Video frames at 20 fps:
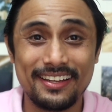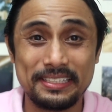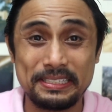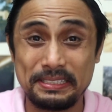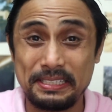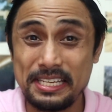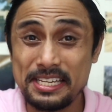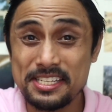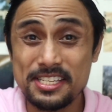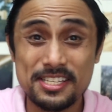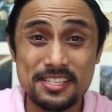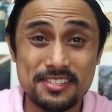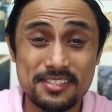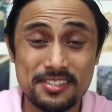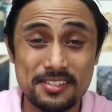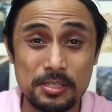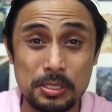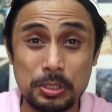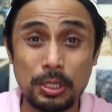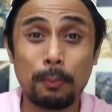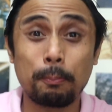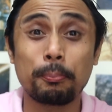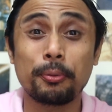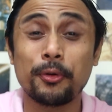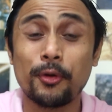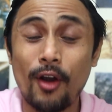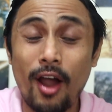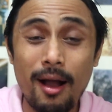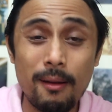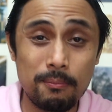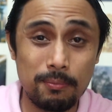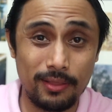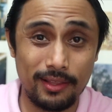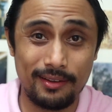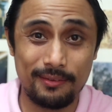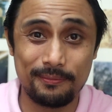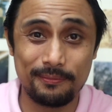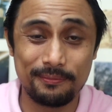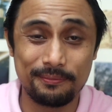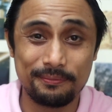this is the
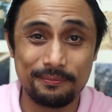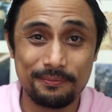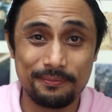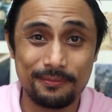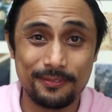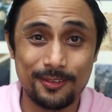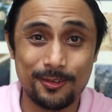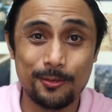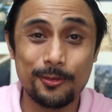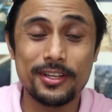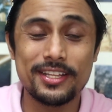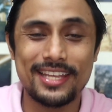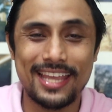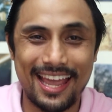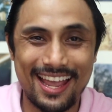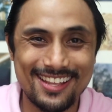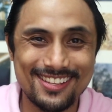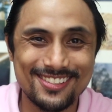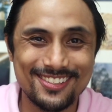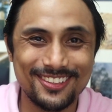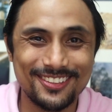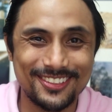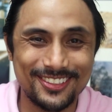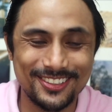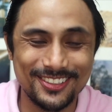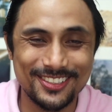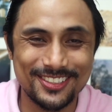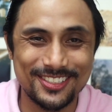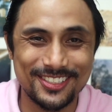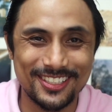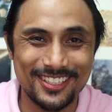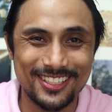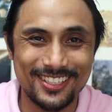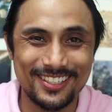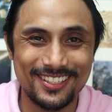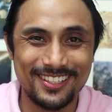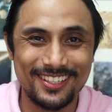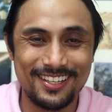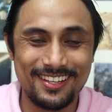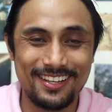problem with cancel culture.
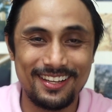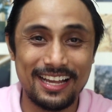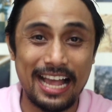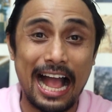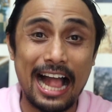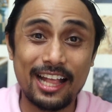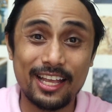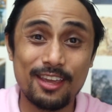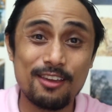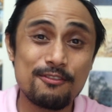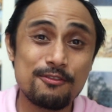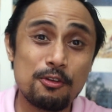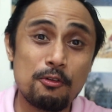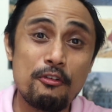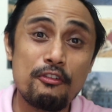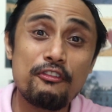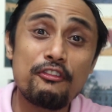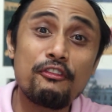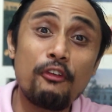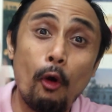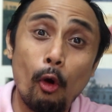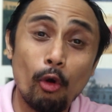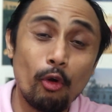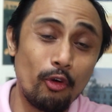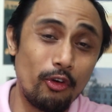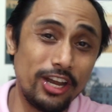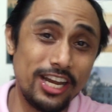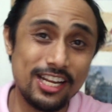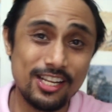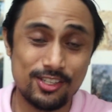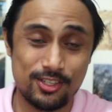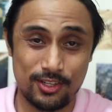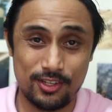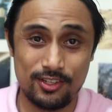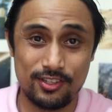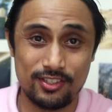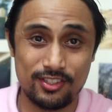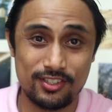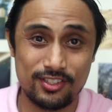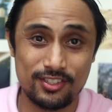I'll give you 4
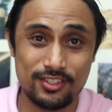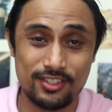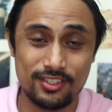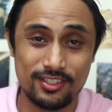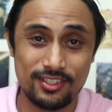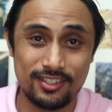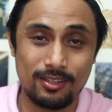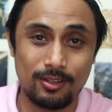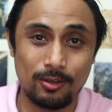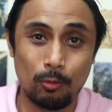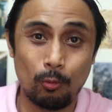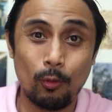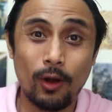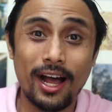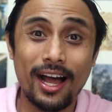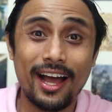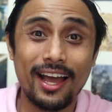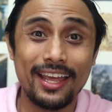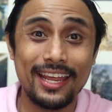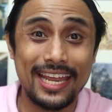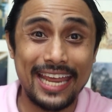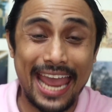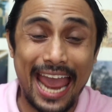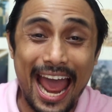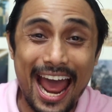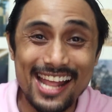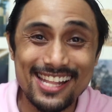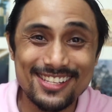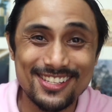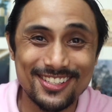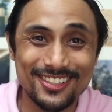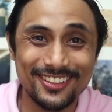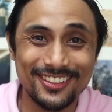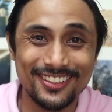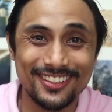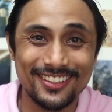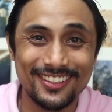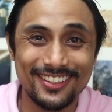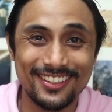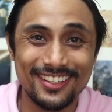reasons why
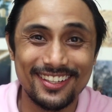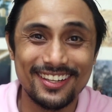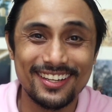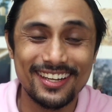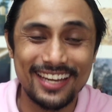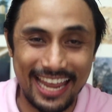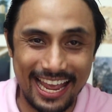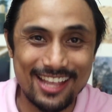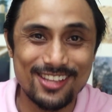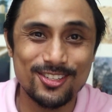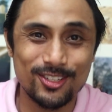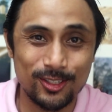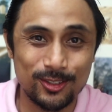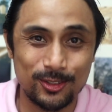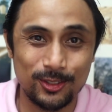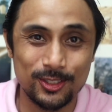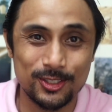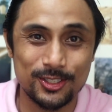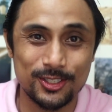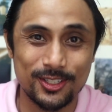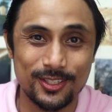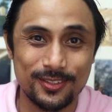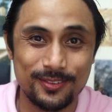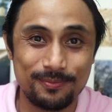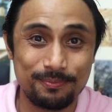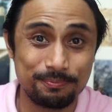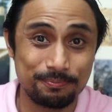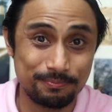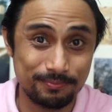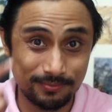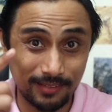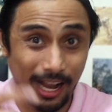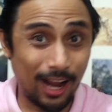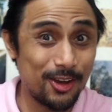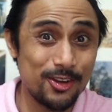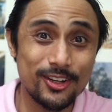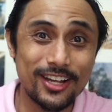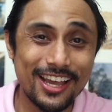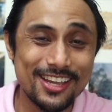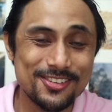cancel culture. Are
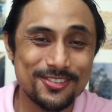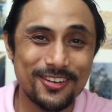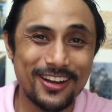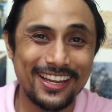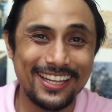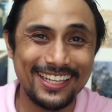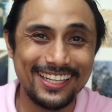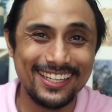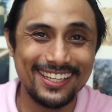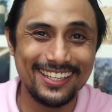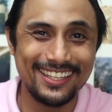you guys ready?